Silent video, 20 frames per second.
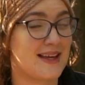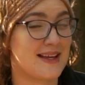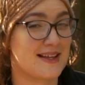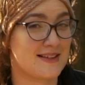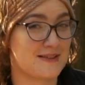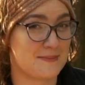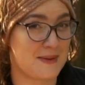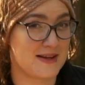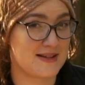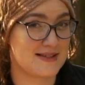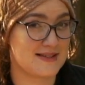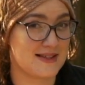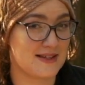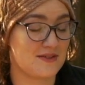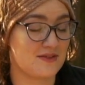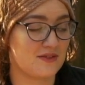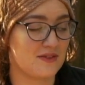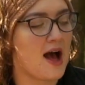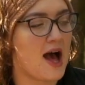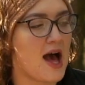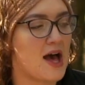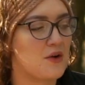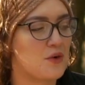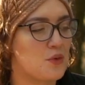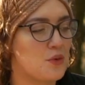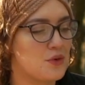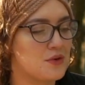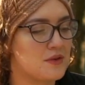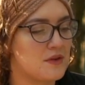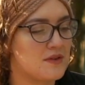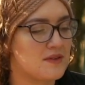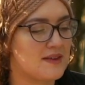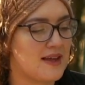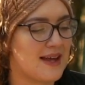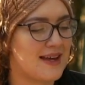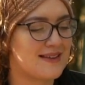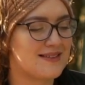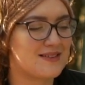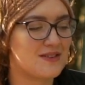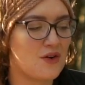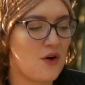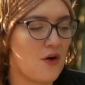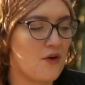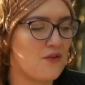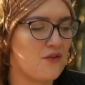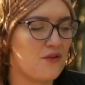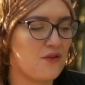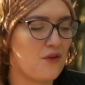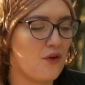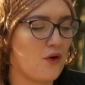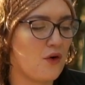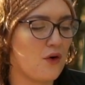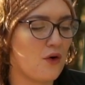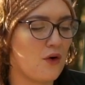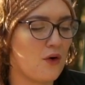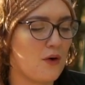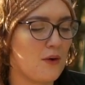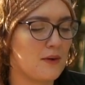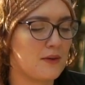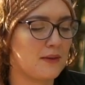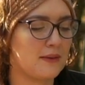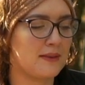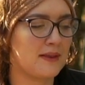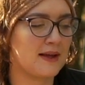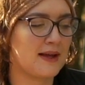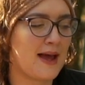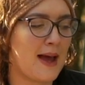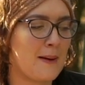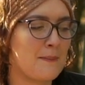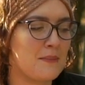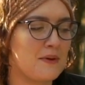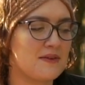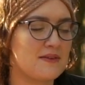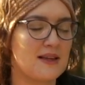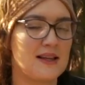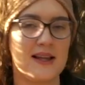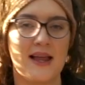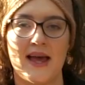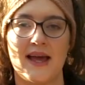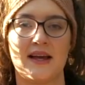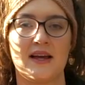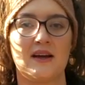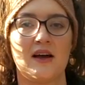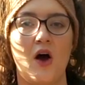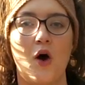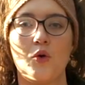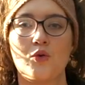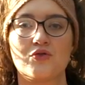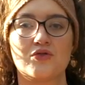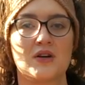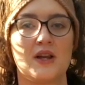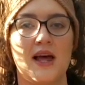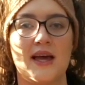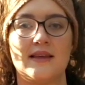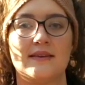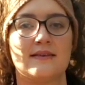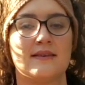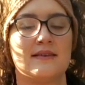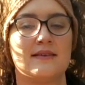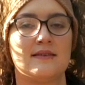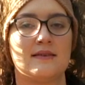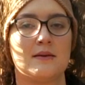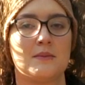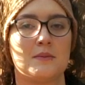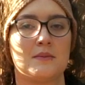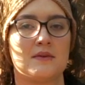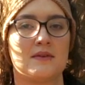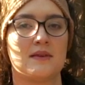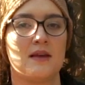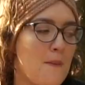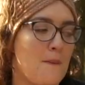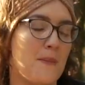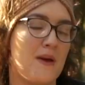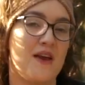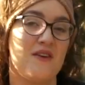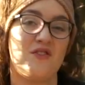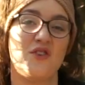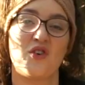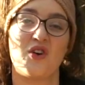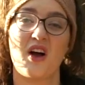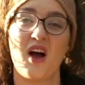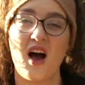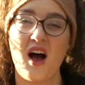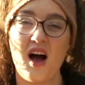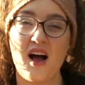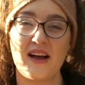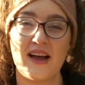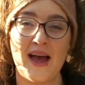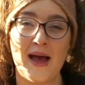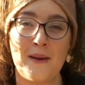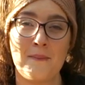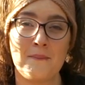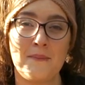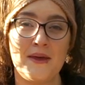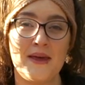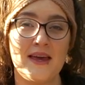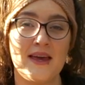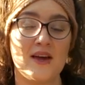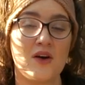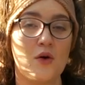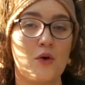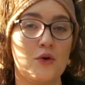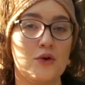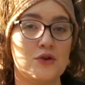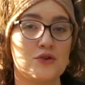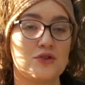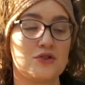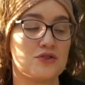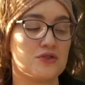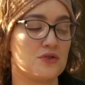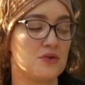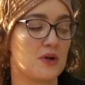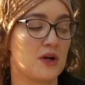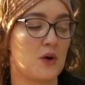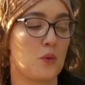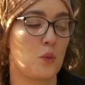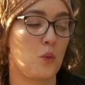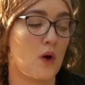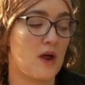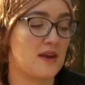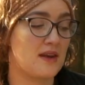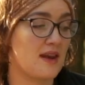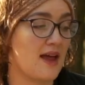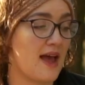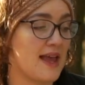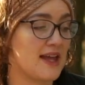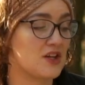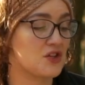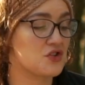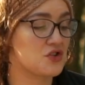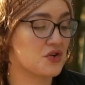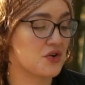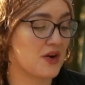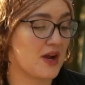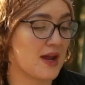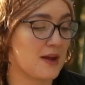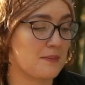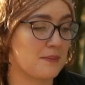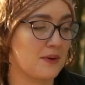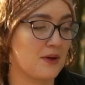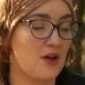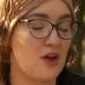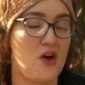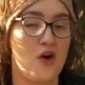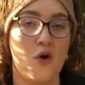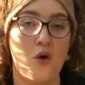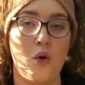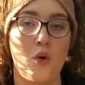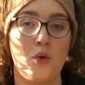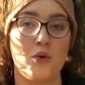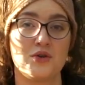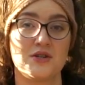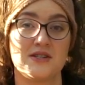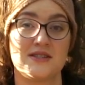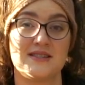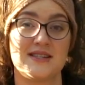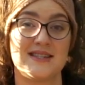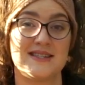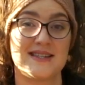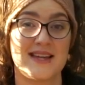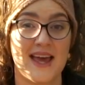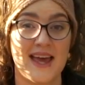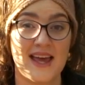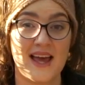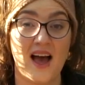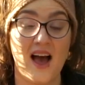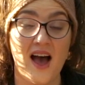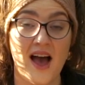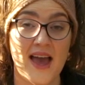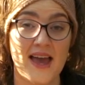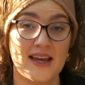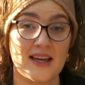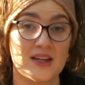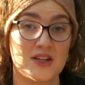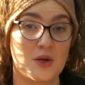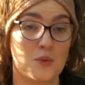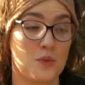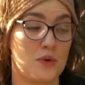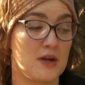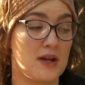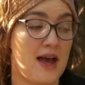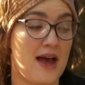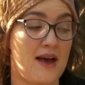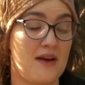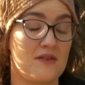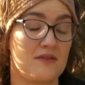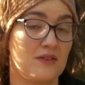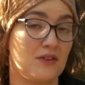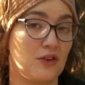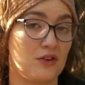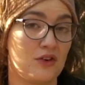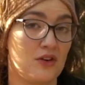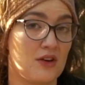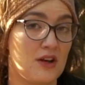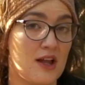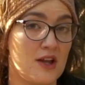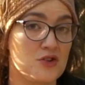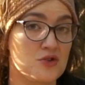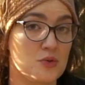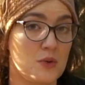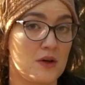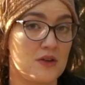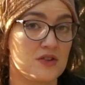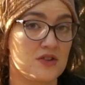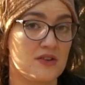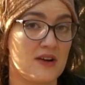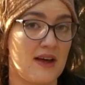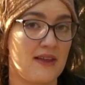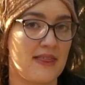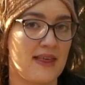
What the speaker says: expensive. I'd also say it's not for the campers that like ultralight systems. But if you're car camping, or you're just doing a one-night trip, or just a day hike and you want to cook your lunch whilst you're out